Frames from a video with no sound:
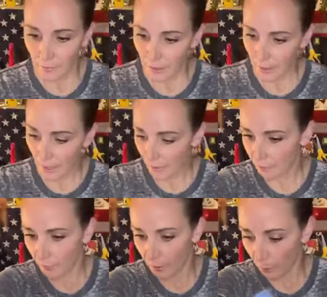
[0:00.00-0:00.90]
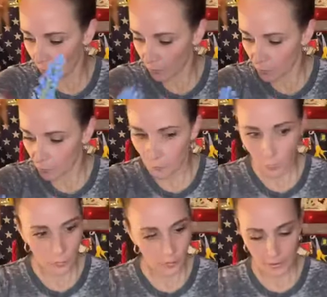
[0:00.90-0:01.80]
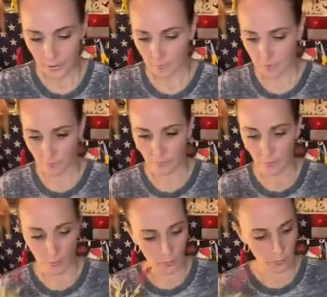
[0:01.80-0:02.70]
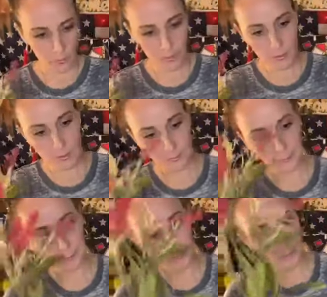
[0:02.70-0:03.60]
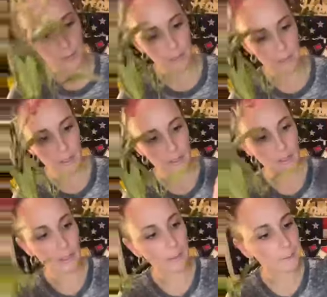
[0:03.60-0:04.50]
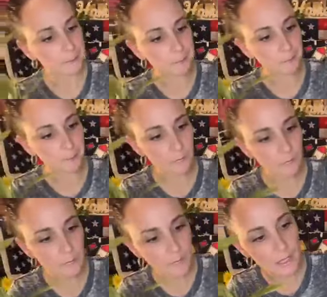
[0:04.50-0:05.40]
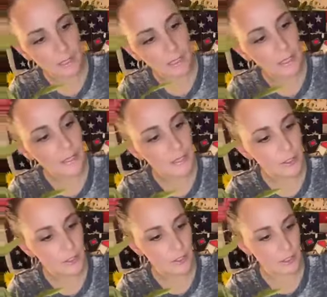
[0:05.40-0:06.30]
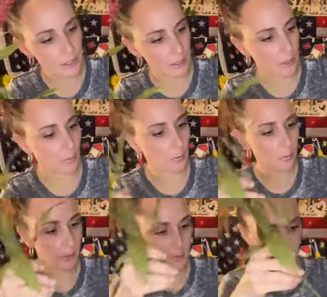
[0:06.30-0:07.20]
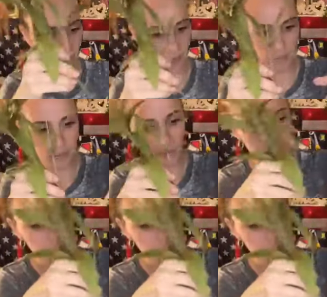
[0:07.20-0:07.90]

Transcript: And then I have like 1 or 2 more randoms of those. So let's see. Let's see where we can put some of